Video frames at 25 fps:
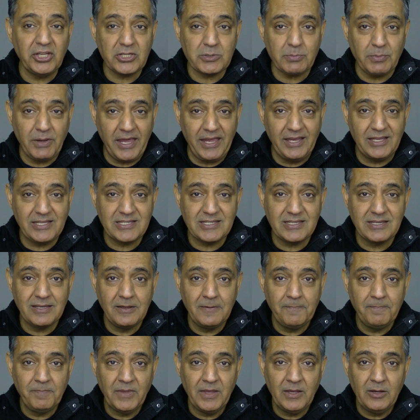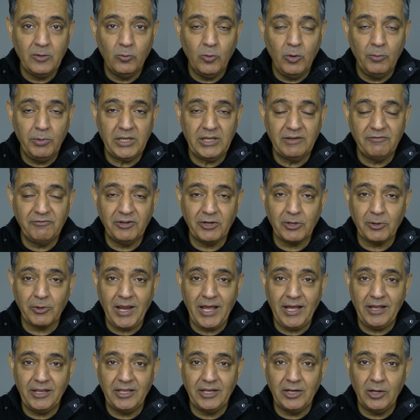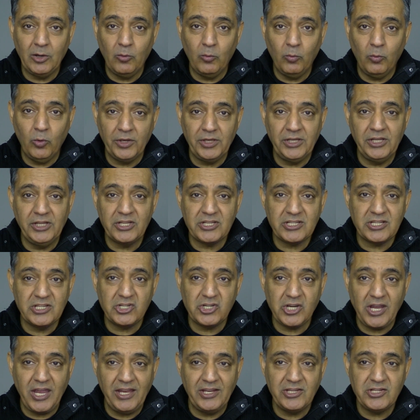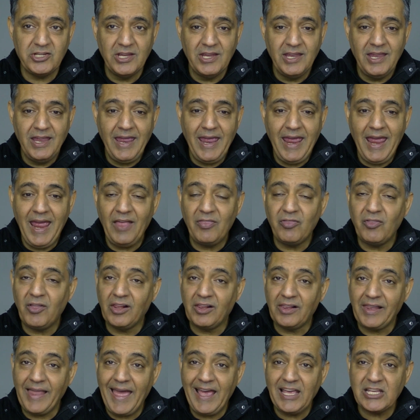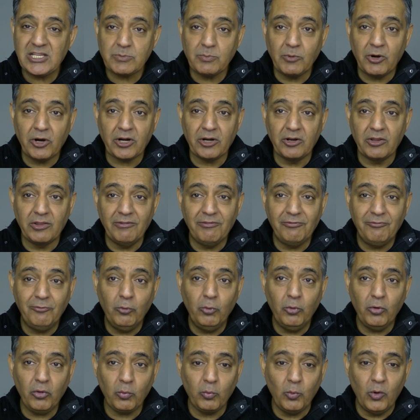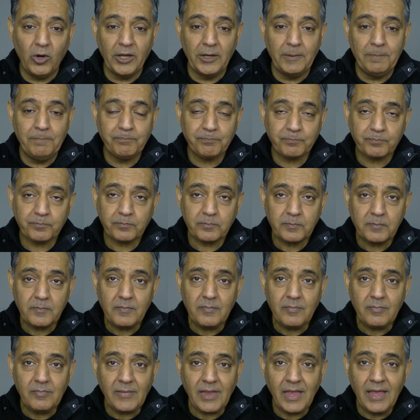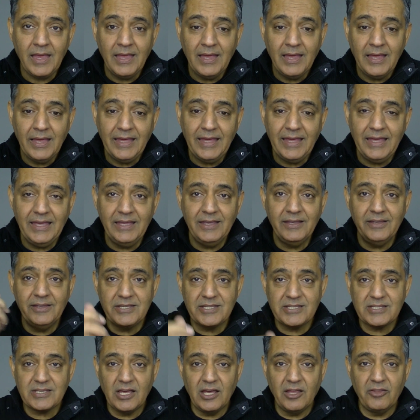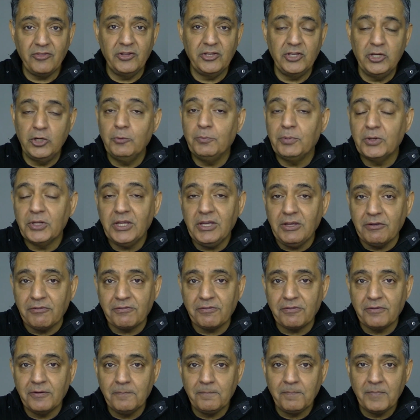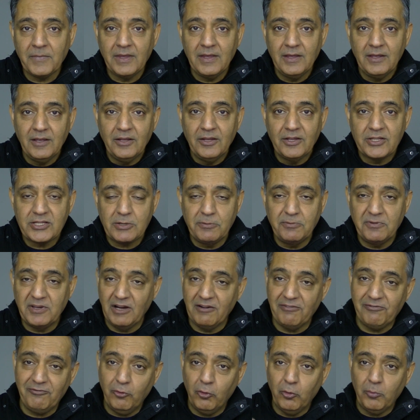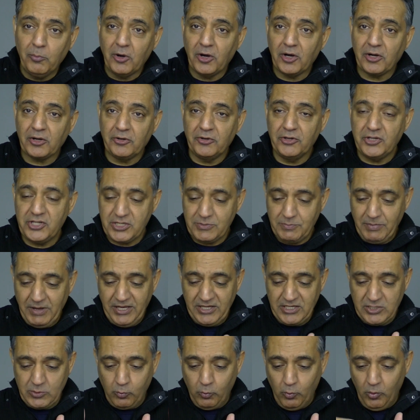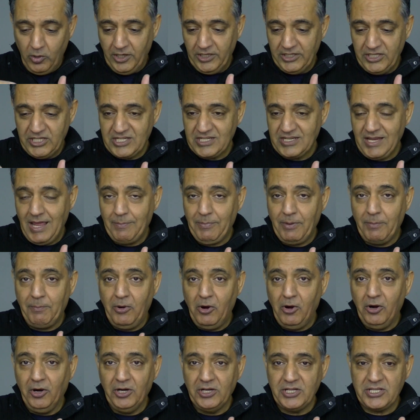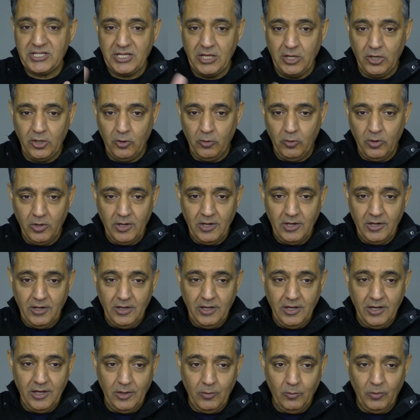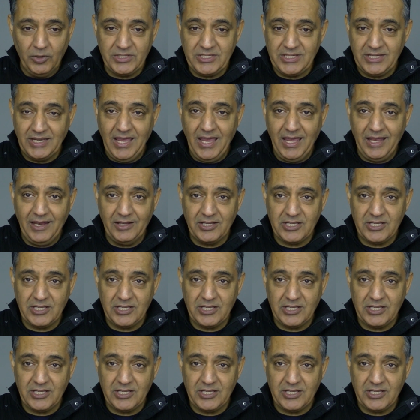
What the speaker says: space, where we can figure out, what needs to change. And the last marker, the fourth one, is the new belief. So we've got 4 markers spaced 1 step apart. So once again,